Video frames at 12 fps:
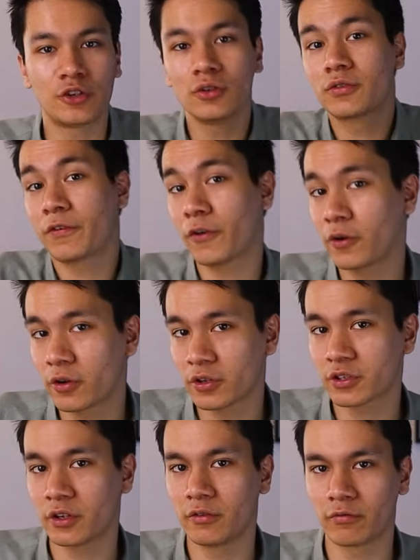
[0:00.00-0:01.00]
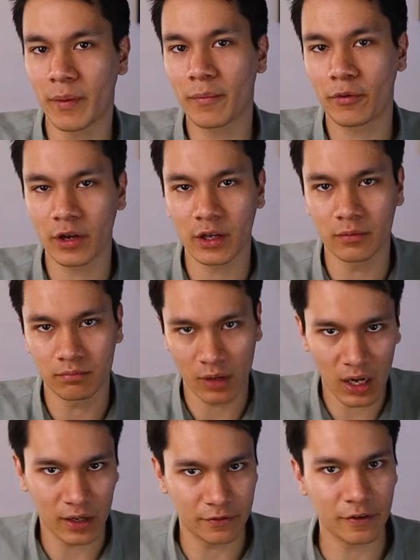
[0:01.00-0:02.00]
a huge focus on remembering
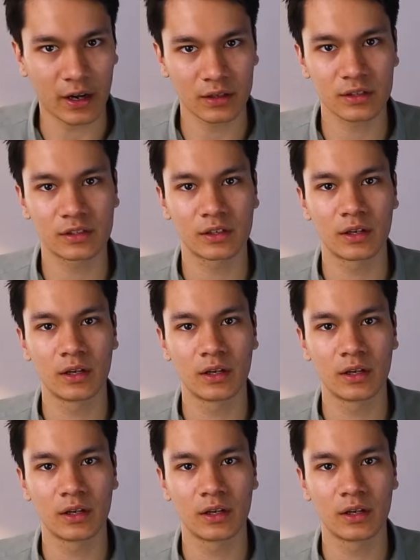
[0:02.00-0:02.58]
hard facts.